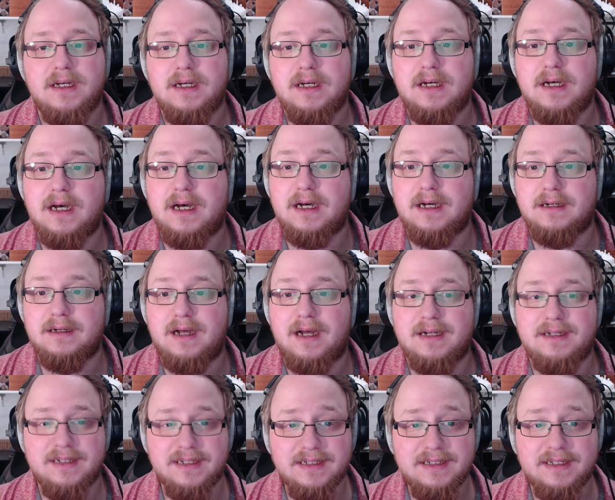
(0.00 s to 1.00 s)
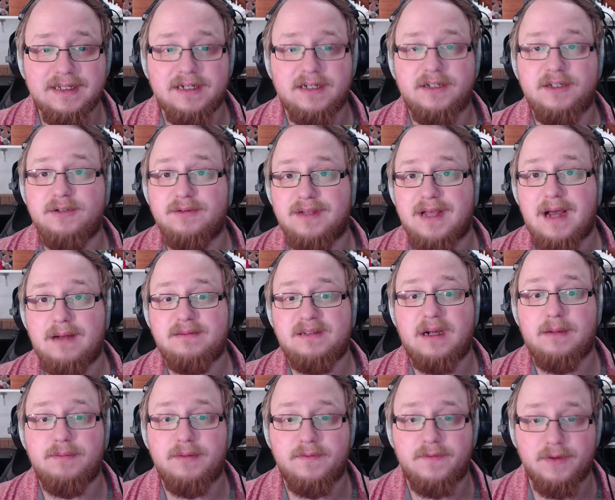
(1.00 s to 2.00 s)
I did get a new
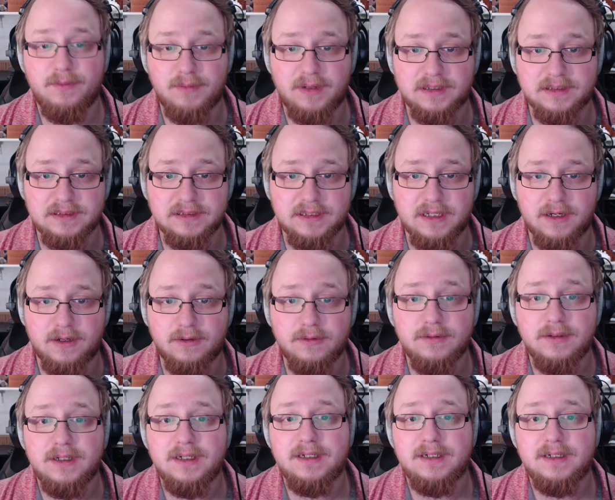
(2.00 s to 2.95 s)
laptop a few months ago.